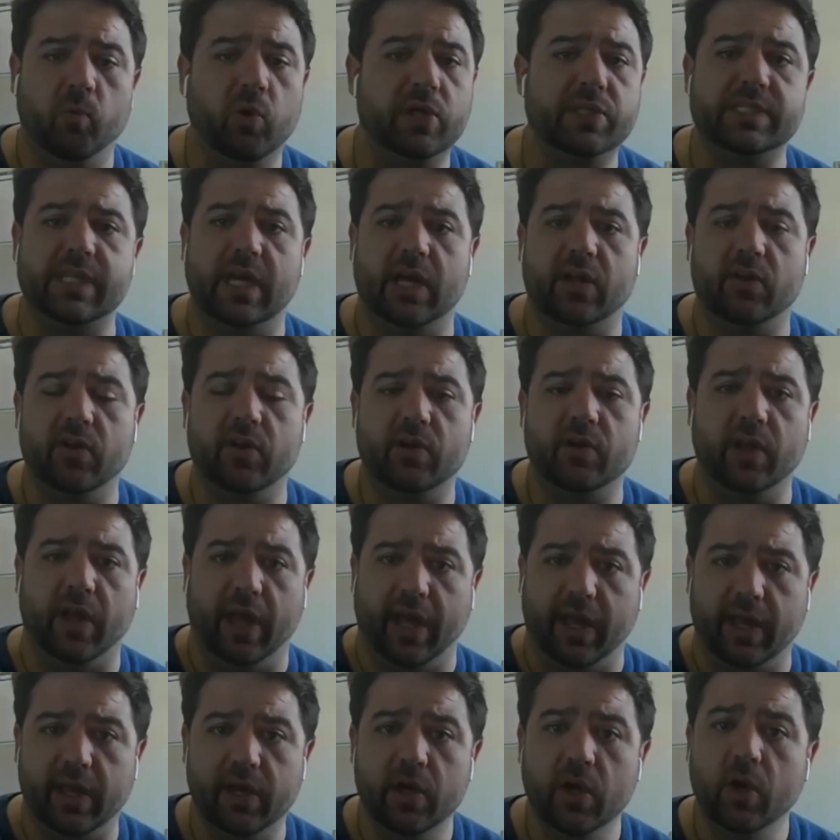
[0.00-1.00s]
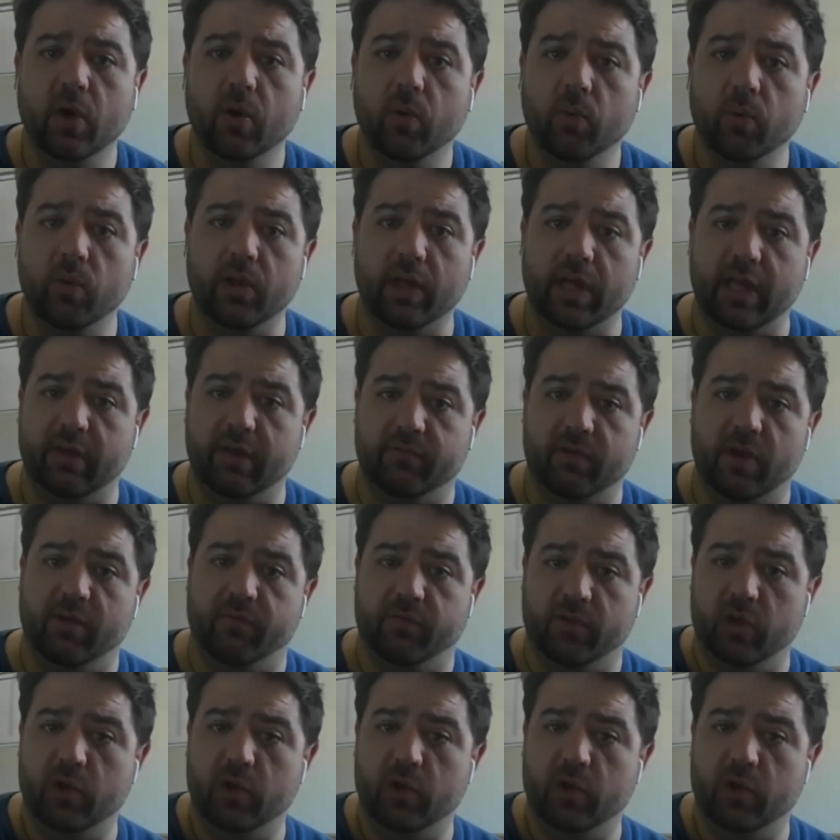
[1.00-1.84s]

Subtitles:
does that look like? Well, if